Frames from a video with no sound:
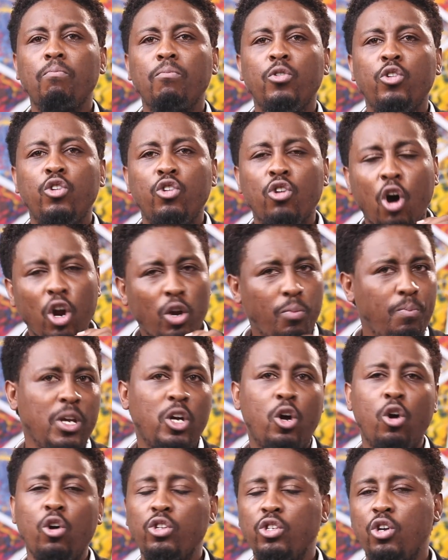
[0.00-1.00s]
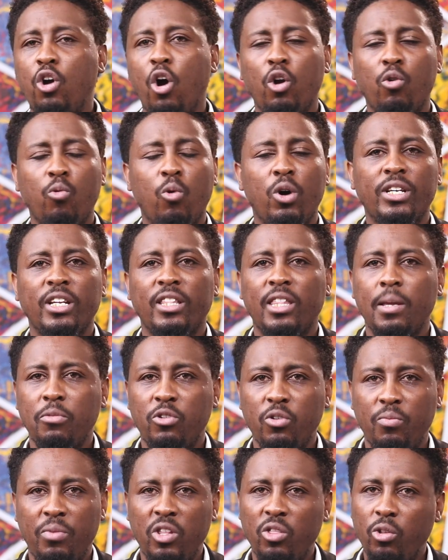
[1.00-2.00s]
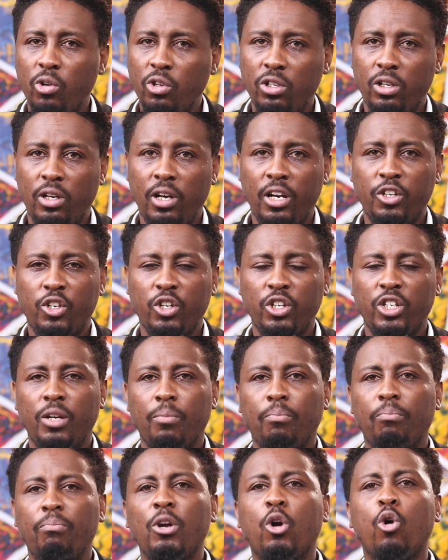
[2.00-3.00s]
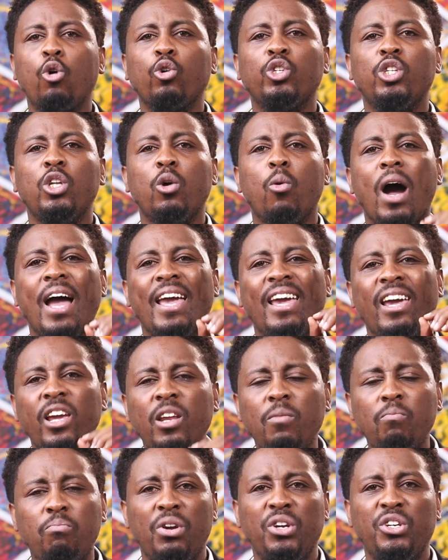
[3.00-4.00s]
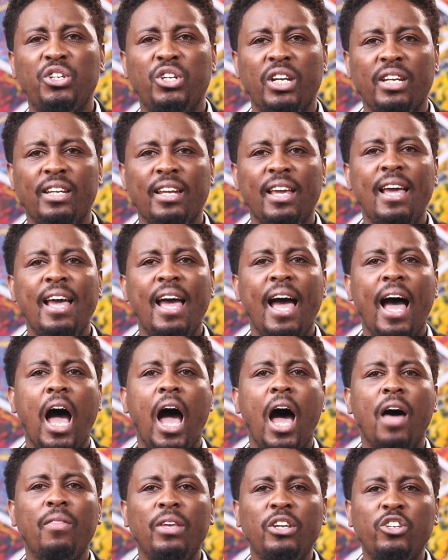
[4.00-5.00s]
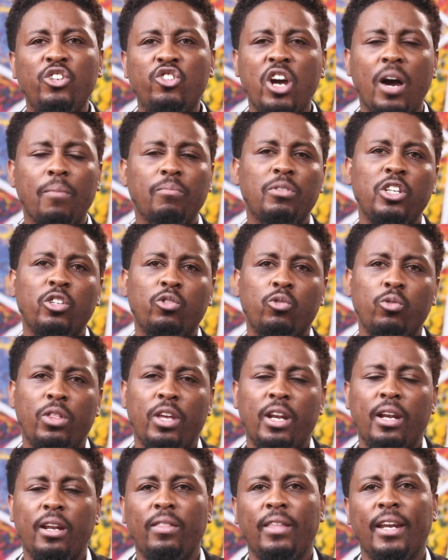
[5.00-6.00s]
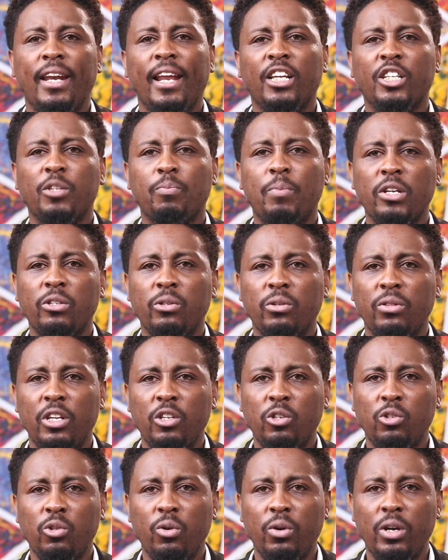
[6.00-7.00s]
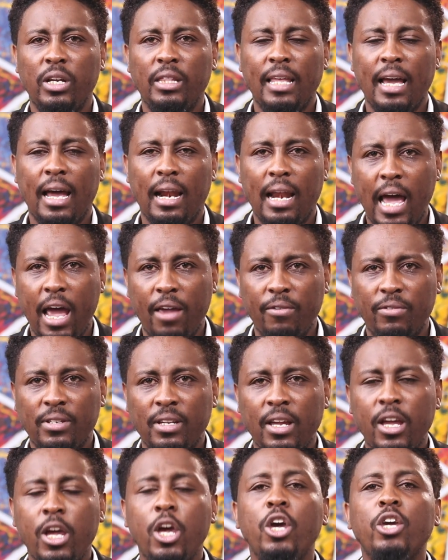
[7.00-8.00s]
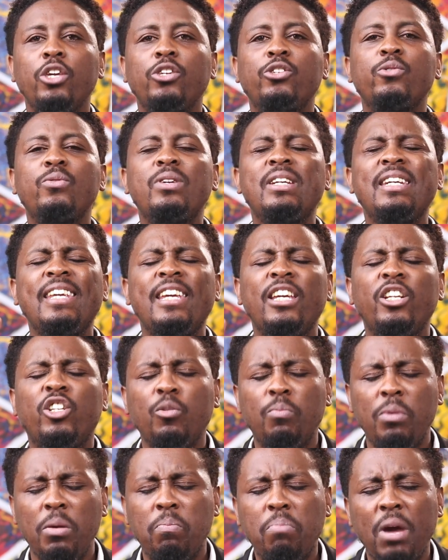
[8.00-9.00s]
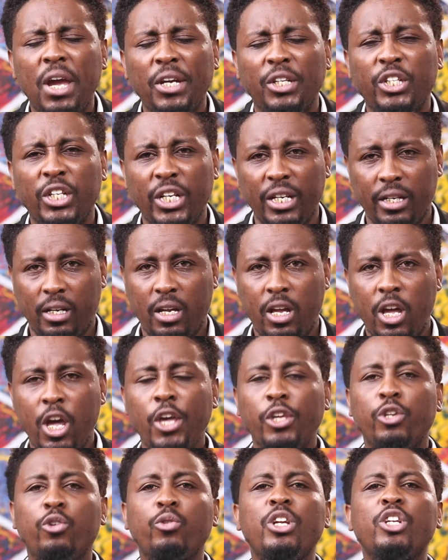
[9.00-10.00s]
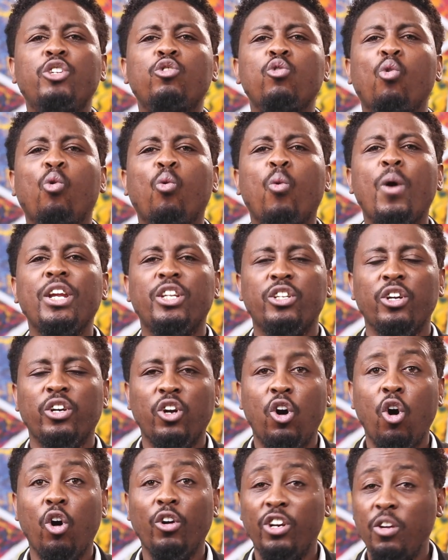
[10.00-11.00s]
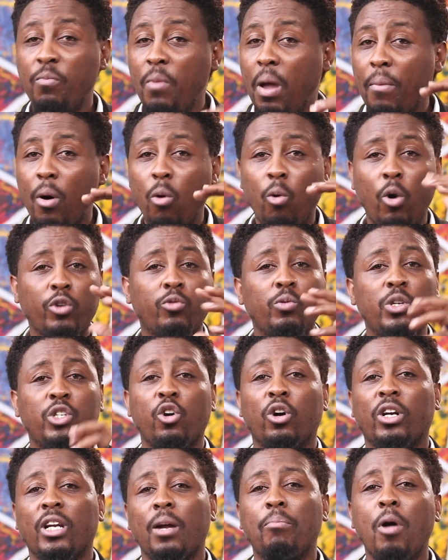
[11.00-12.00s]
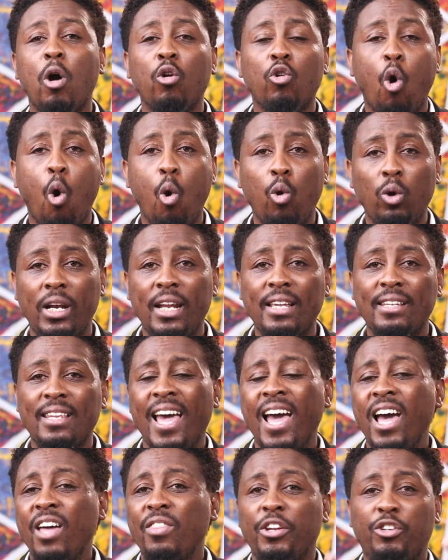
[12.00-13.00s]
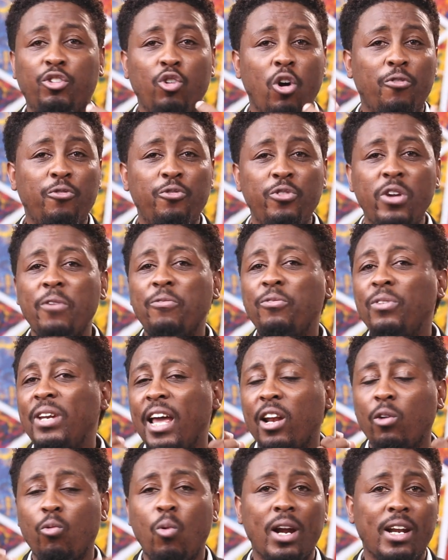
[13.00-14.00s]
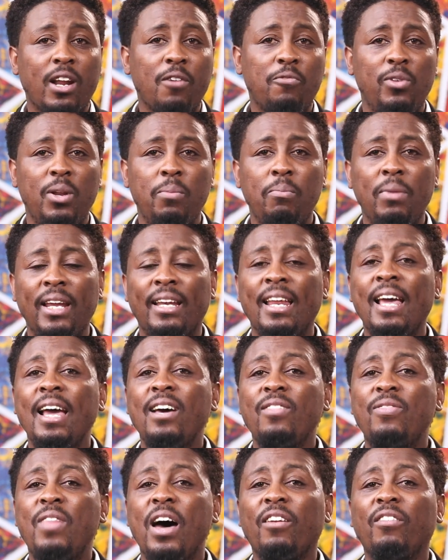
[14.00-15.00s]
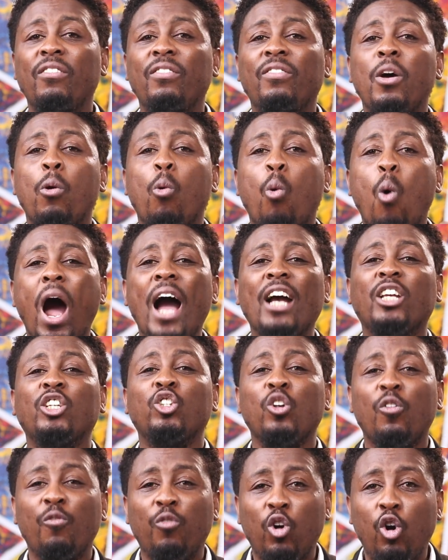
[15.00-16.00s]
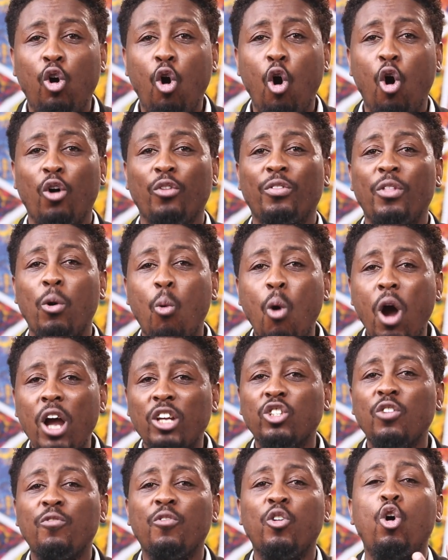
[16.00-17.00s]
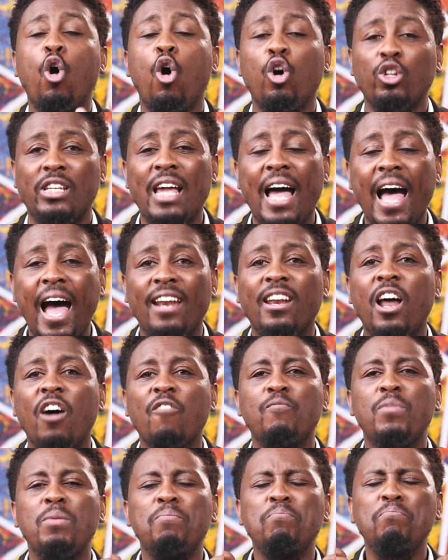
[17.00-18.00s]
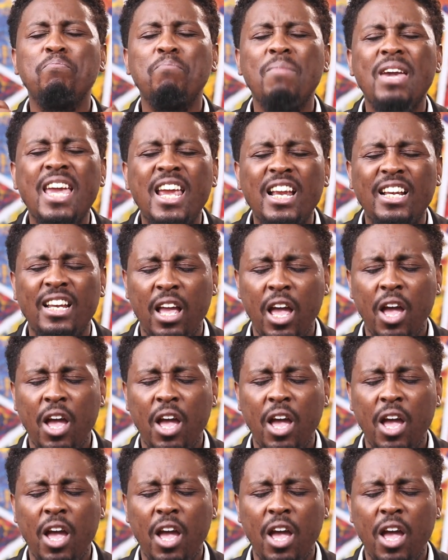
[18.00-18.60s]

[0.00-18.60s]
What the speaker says: not because God wanted them to be in those relationships, because they were impatient and they jumped into the next person they saw in their lives. You need to be patient. You need to wait on God. Remember what we talked about wholeness, that you are fearfully and wonderfully made, that the works of God, the works of God's hand have been made,